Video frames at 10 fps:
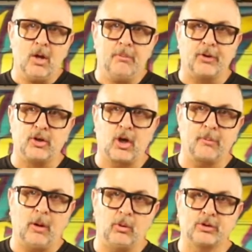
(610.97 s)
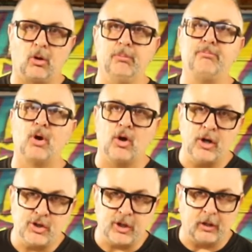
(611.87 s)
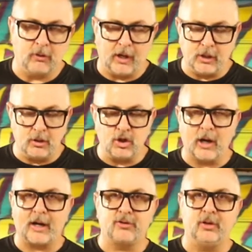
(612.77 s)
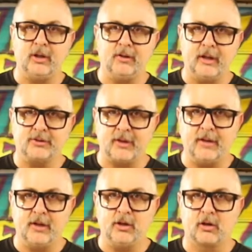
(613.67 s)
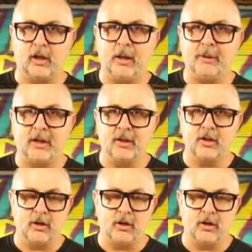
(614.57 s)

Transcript: But they're talking about what's called burnishing, right? You're actually, they say that you're claiming